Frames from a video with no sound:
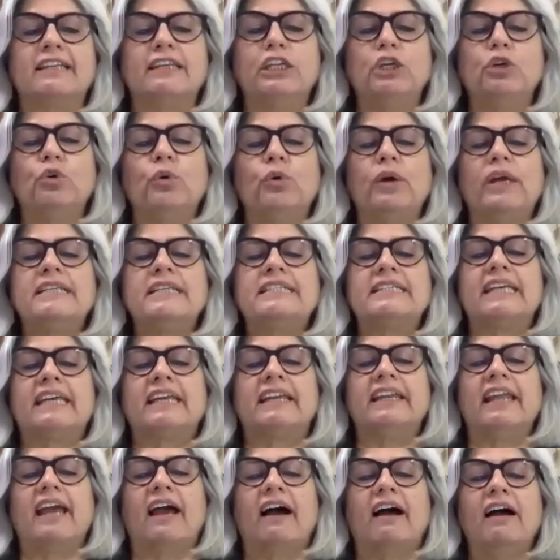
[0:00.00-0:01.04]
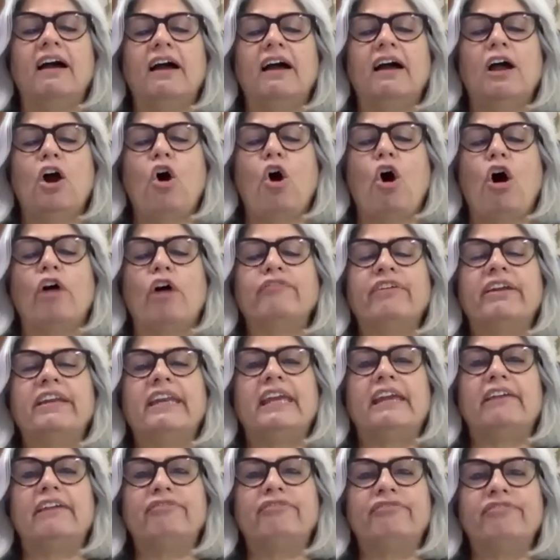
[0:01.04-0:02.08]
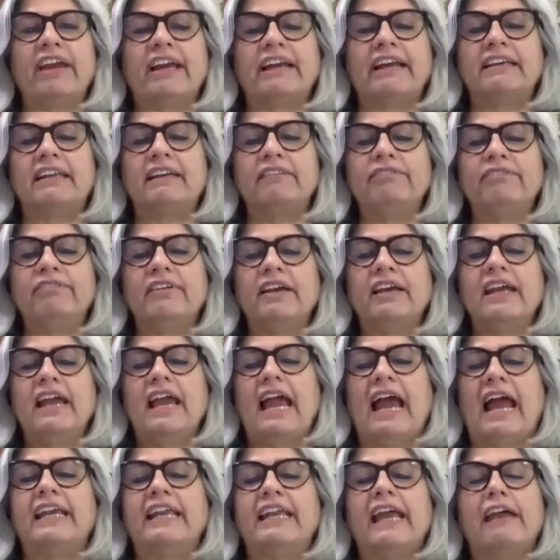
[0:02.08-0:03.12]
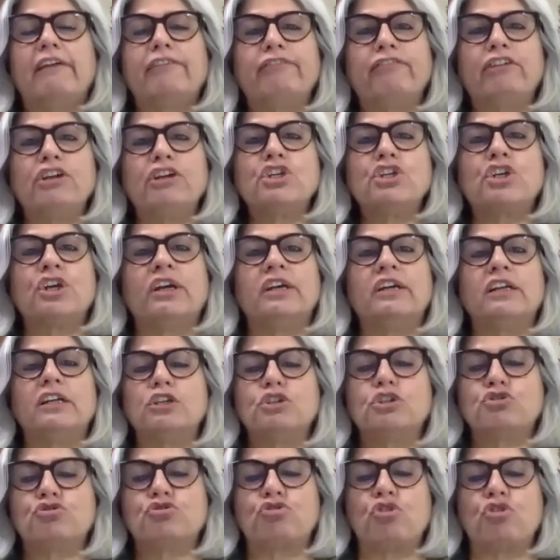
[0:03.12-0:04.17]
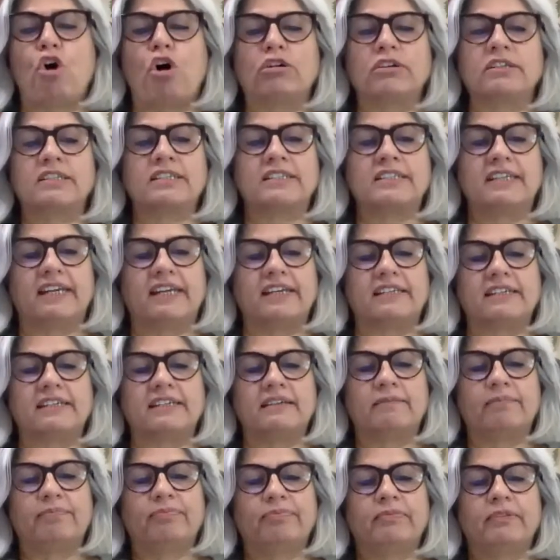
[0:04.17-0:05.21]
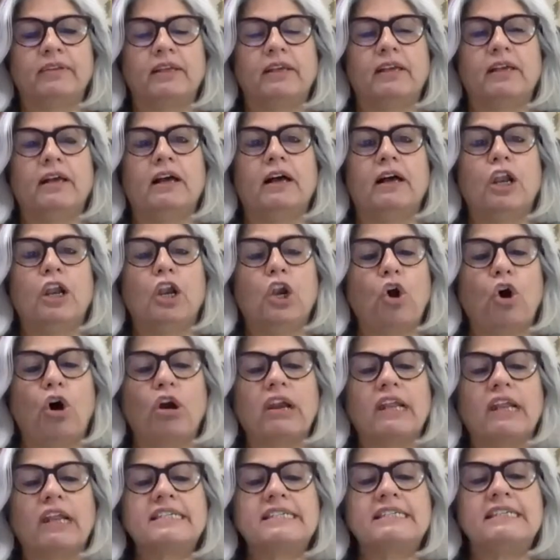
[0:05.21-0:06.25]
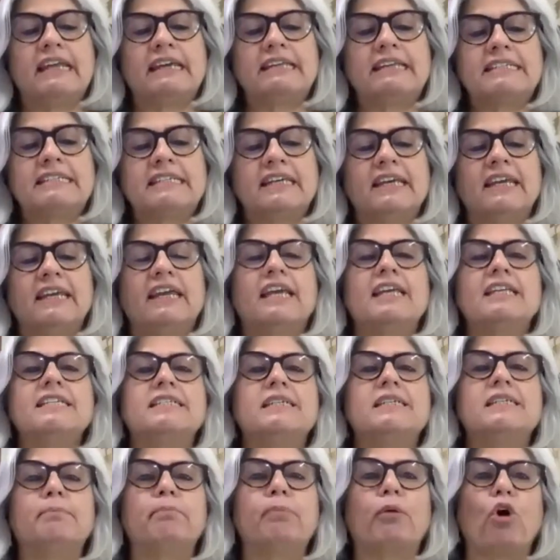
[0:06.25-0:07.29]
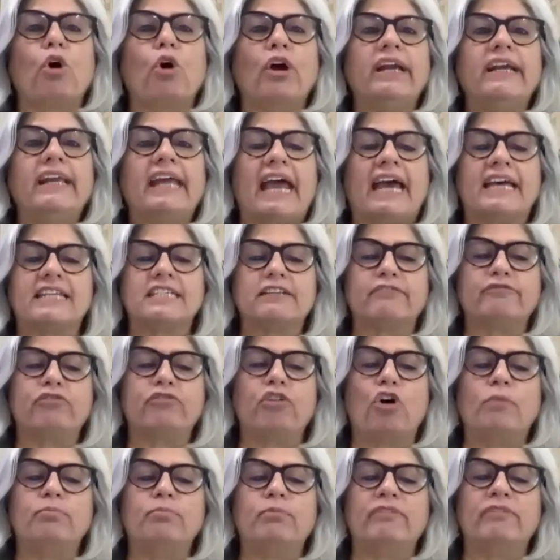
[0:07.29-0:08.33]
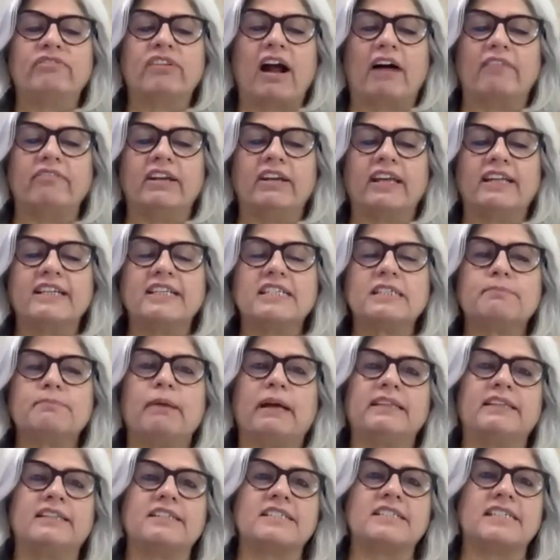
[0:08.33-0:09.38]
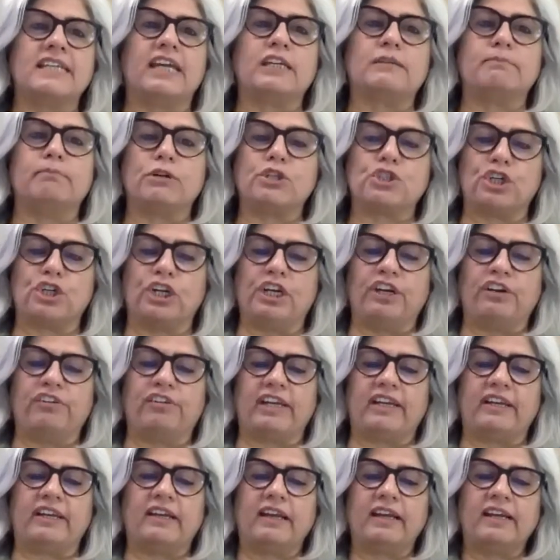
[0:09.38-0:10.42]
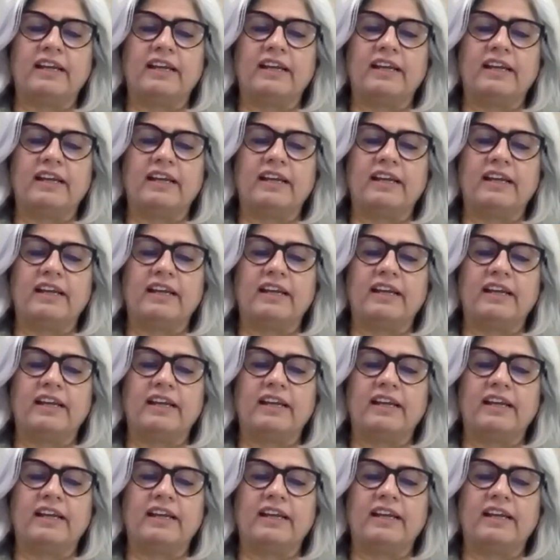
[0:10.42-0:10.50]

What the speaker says: the new insignia of an effective and efficient, strong state. Lawlessness is deployed as a form of governance by the state machinery.